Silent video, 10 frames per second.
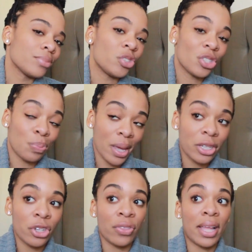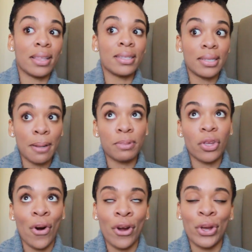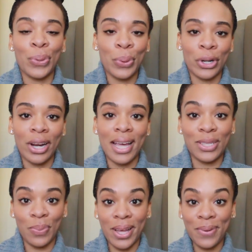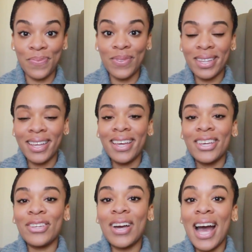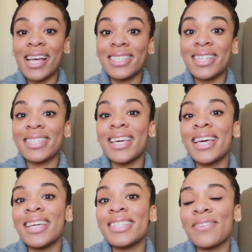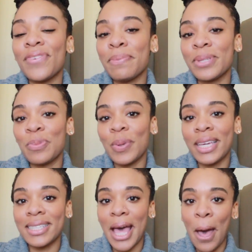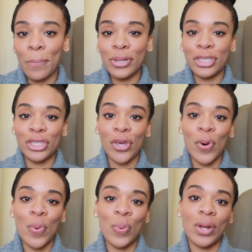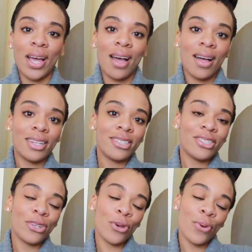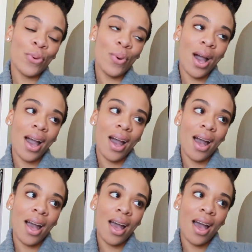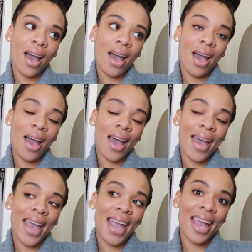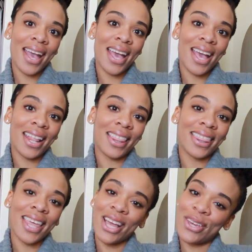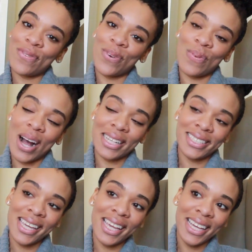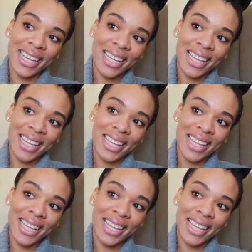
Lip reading: just make sure that the steps are in order as well. You guys, this is Femme Speaks episode 2. And thank you for watching.